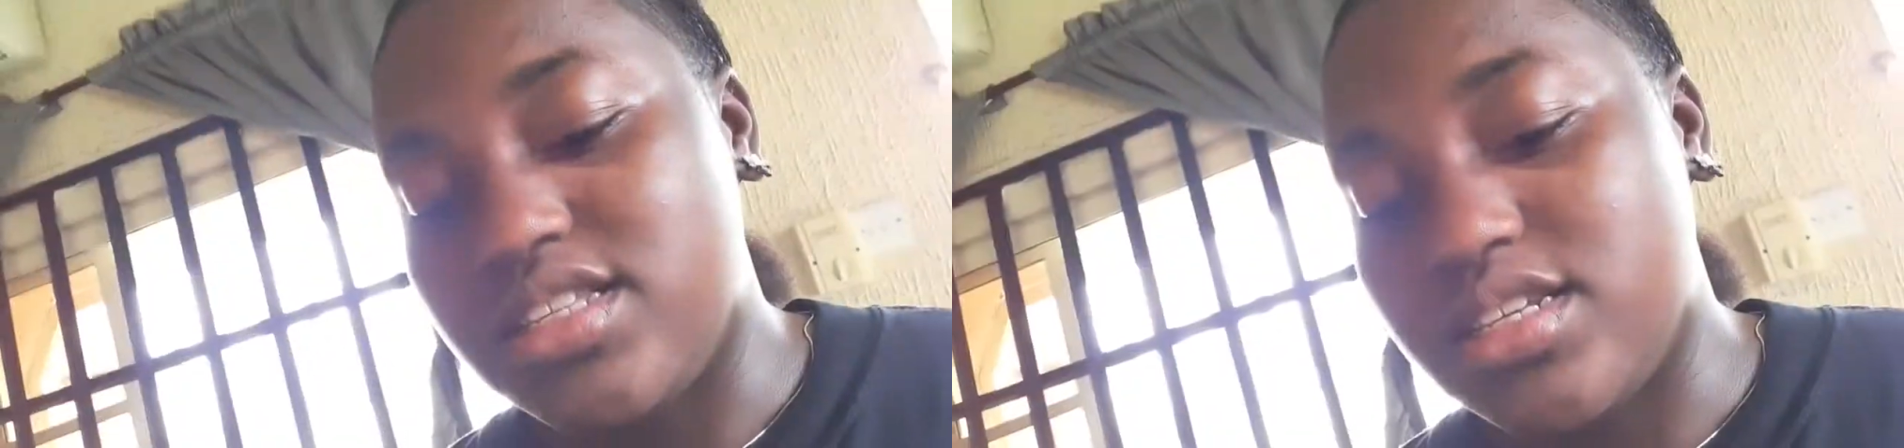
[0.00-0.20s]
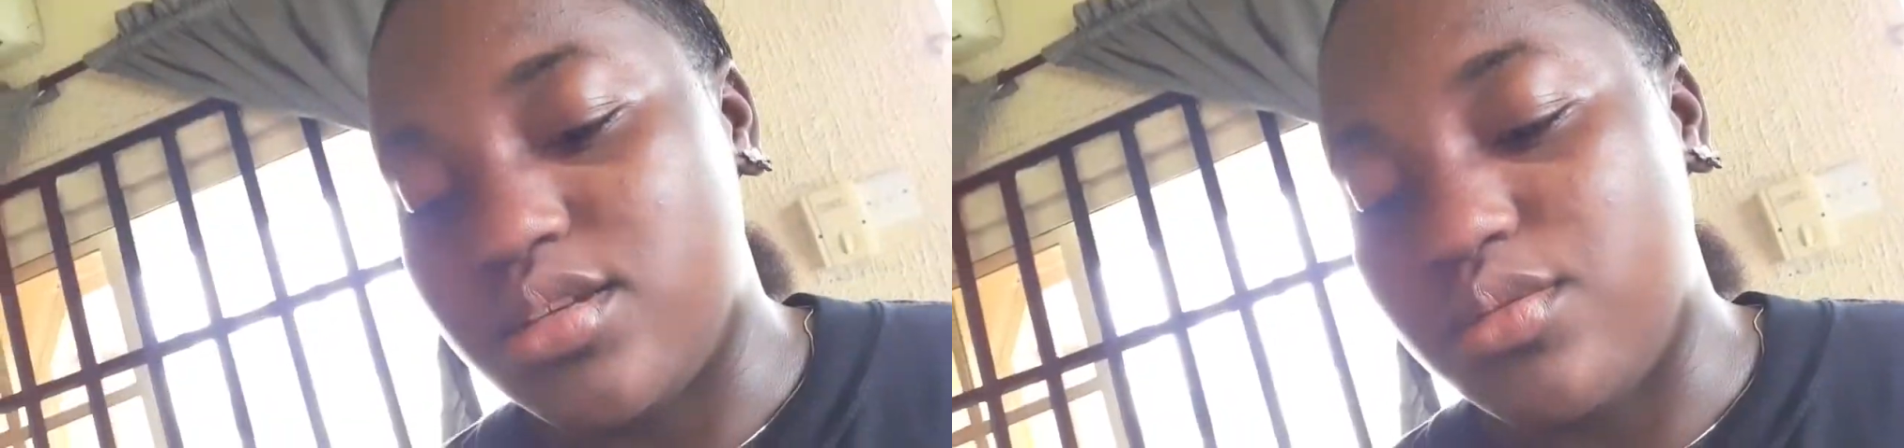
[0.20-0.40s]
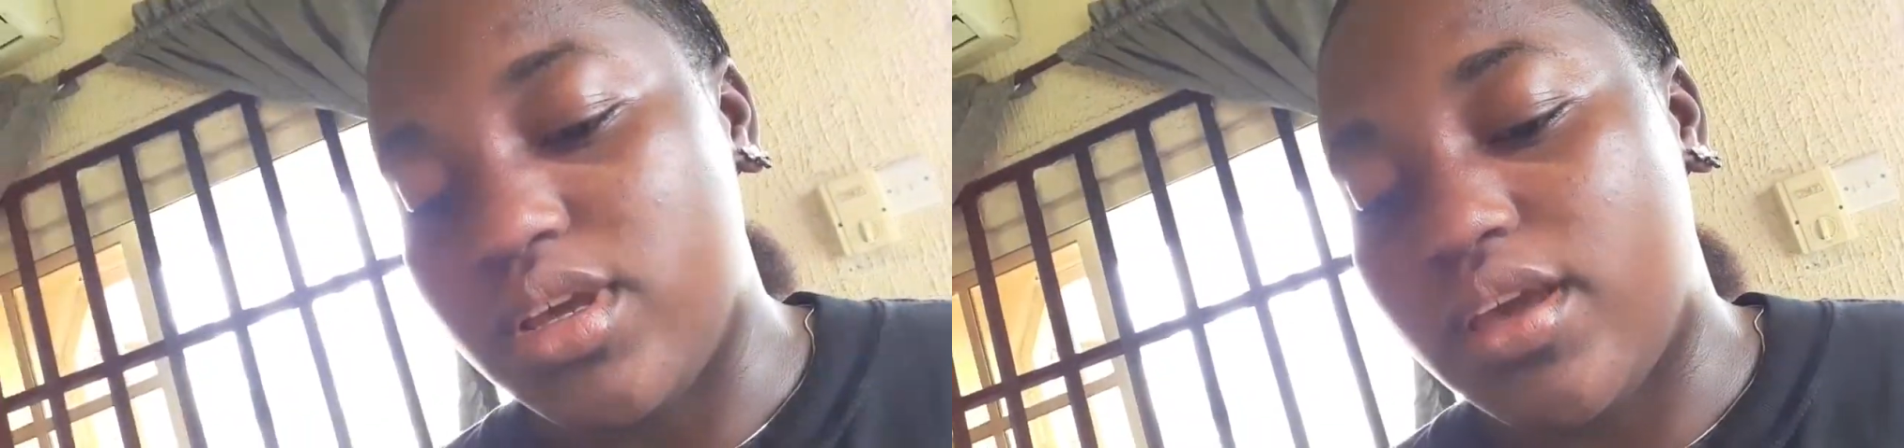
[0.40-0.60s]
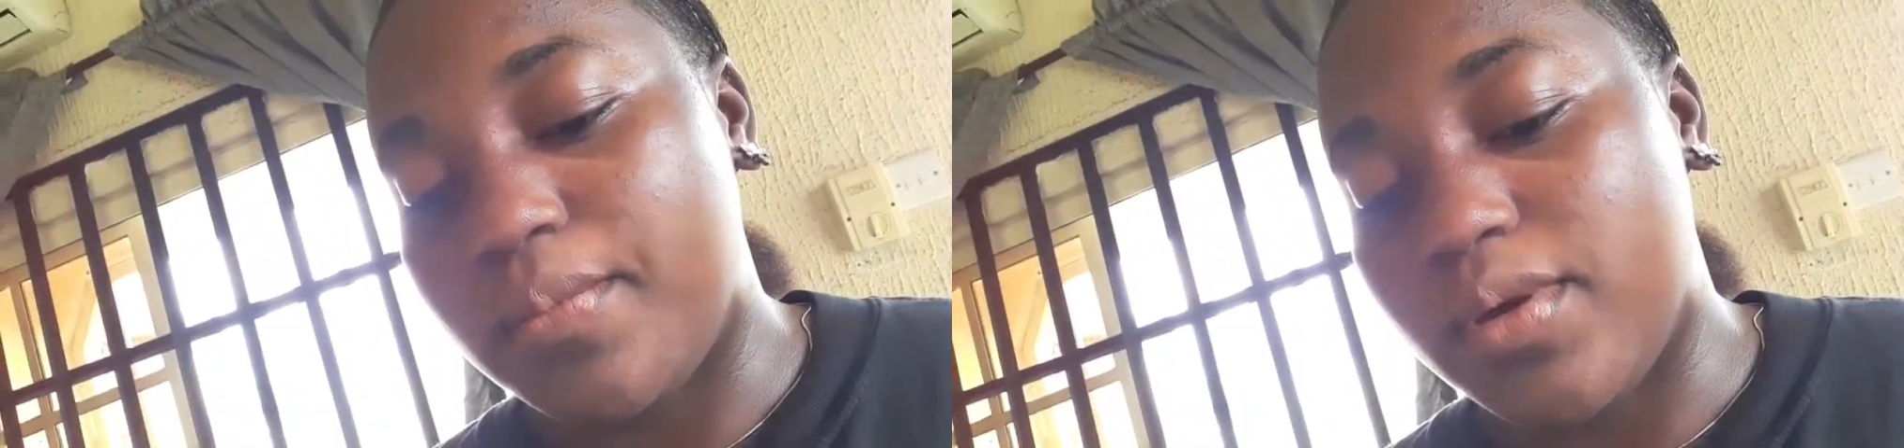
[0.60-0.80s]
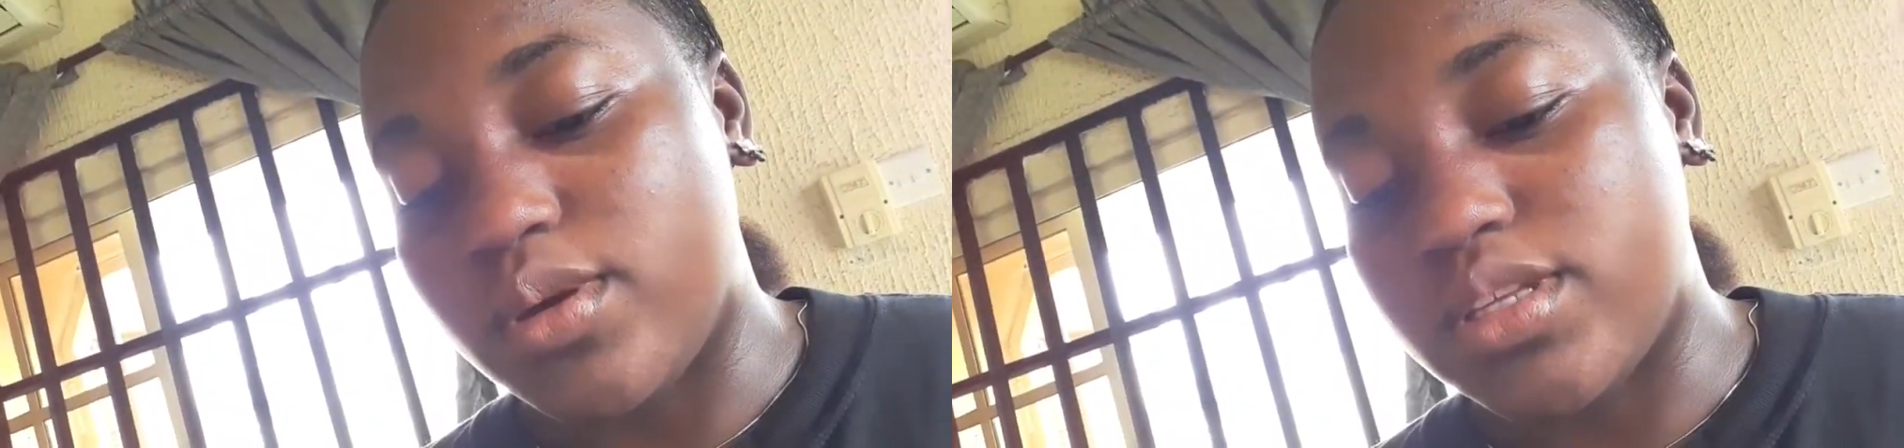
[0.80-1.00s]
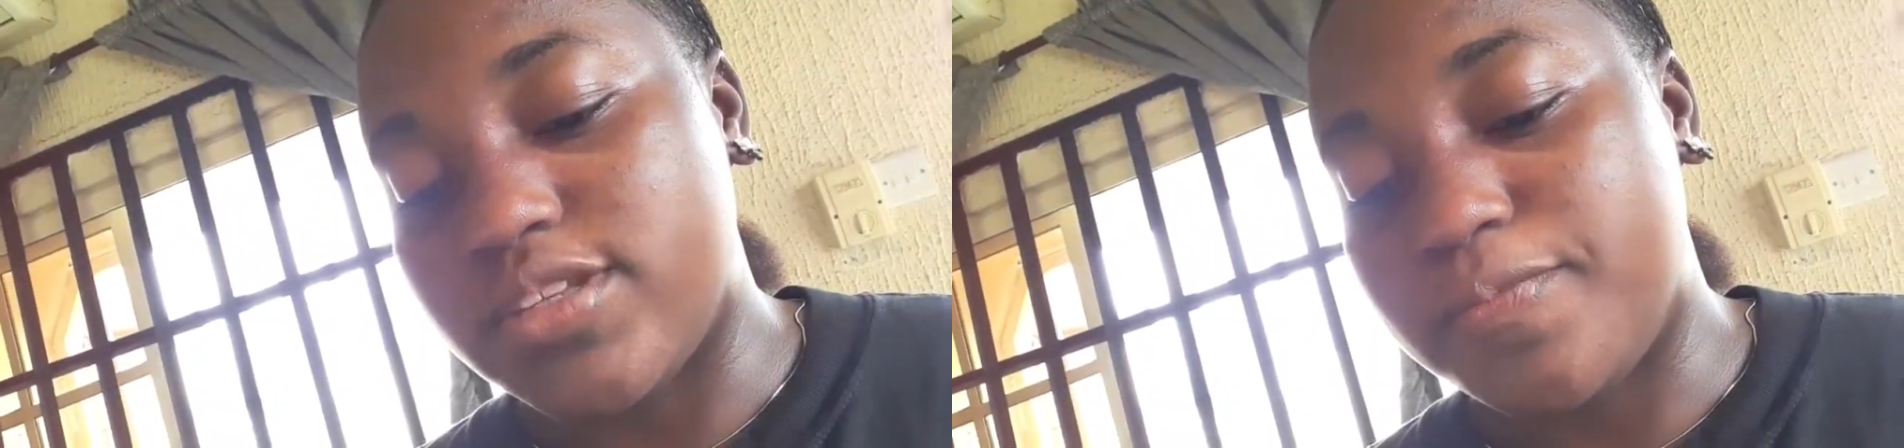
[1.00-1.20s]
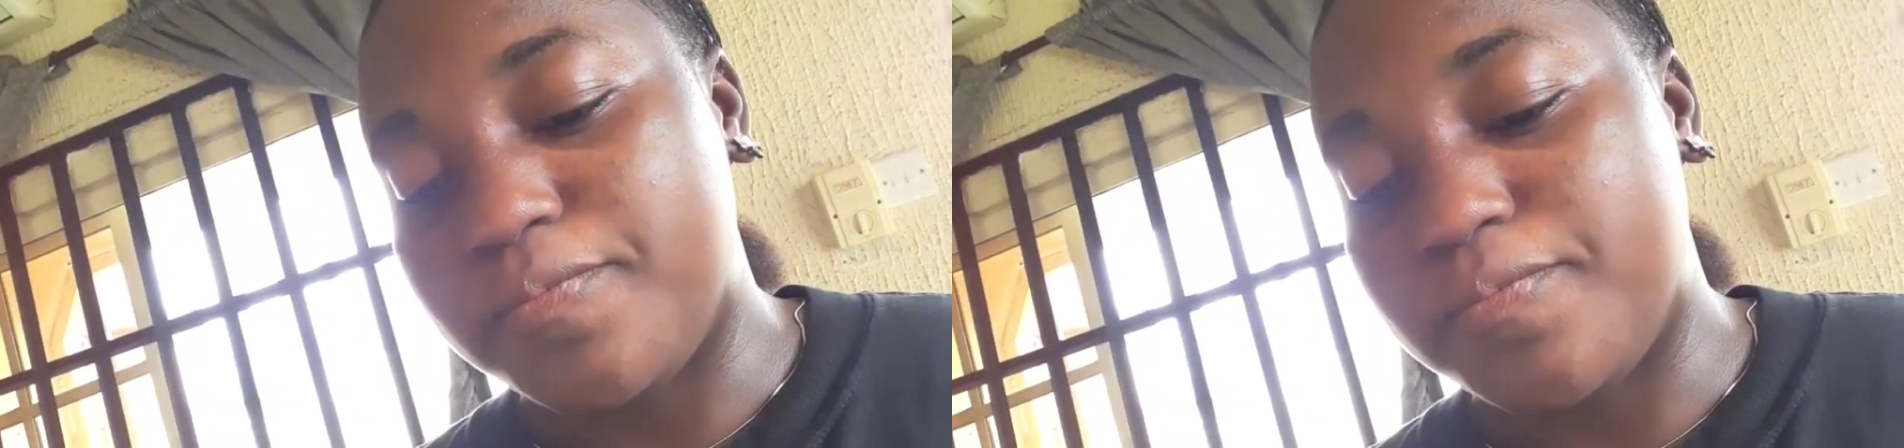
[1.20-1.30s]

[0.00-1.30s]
this week, because